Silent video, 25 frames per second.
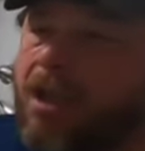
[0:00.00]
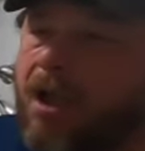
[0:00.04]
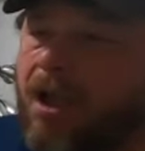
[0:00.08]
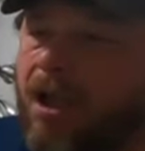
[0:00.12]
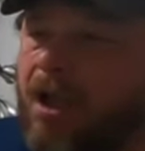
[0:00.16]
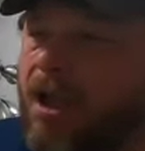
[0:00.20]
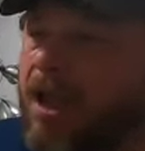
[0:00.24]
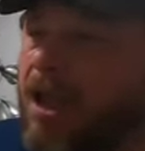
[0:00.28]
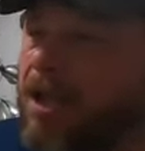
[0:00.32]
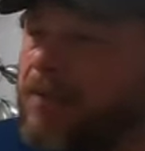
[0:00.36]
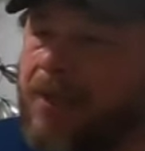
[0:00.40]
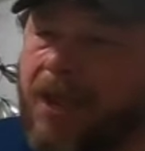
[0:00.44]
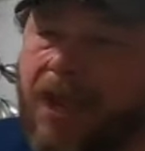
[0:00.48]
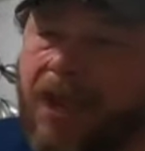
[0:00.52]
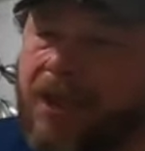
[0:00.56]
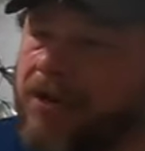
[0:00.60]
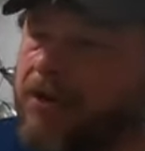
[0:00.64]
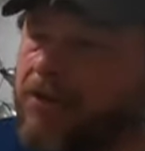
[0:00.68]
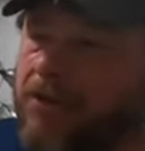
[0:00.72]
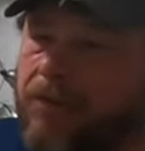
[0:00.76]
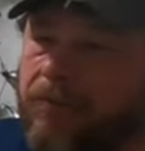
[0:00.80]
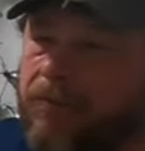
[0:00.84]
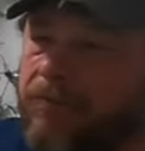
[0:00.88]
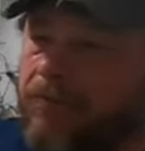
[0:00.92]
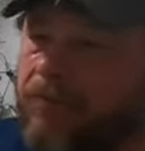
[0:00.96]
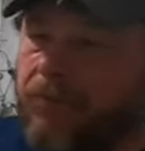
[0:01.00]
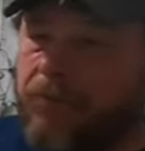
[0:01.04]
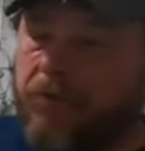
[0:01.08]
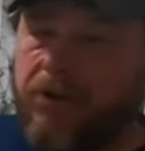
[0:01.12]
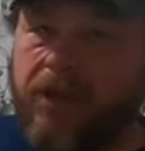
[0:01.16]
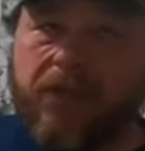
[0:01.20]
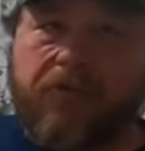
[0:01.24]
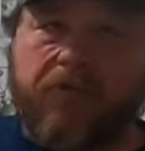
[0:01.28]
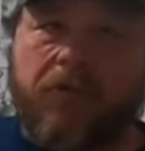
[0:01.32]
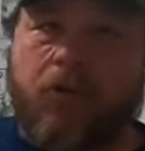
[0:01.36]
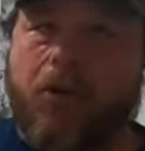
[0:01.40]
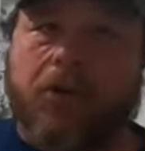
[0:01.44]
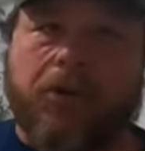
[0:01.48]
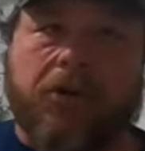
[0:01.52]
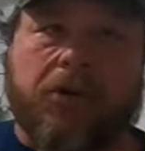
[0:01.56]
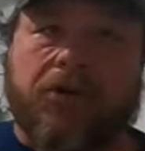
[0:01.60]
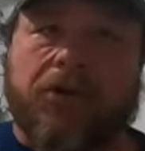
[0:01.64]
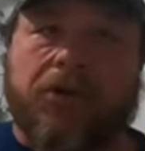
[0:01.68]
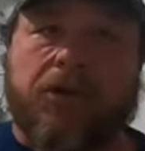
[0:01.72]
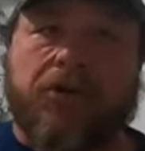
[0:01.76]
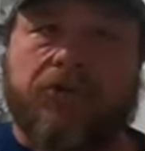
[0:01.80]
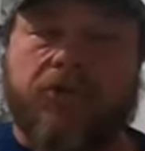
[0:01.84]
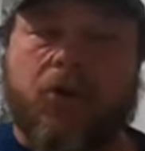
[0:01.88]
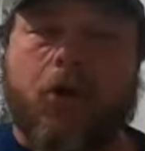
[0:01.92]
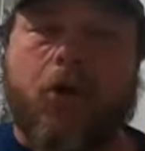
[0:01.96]
I don't know, 300-400
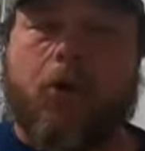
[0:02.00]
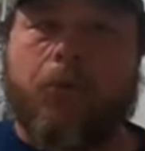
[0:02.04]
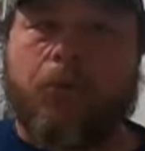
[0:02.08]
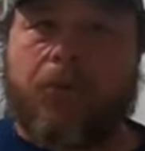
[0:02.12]
years old.